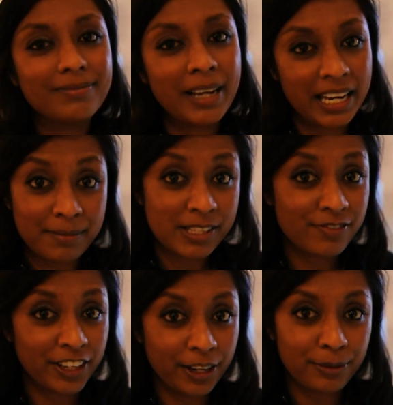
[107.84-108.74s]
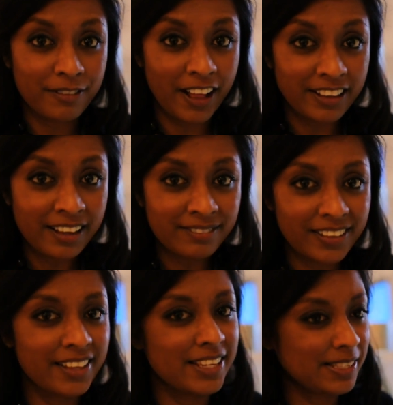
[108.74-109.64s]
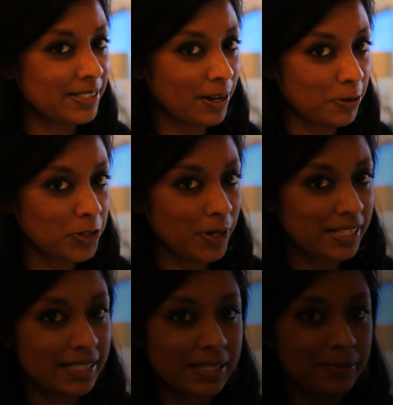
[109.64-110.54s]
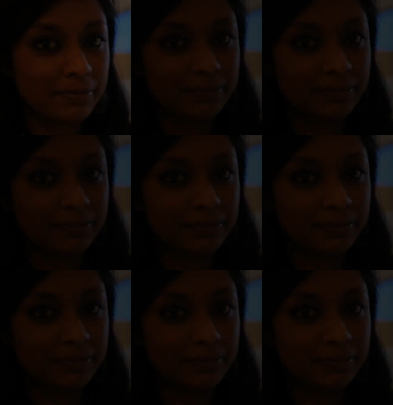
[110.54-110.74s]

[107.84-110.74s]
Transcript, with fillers: My name is Vidya Ravella, and this is doubleTwist.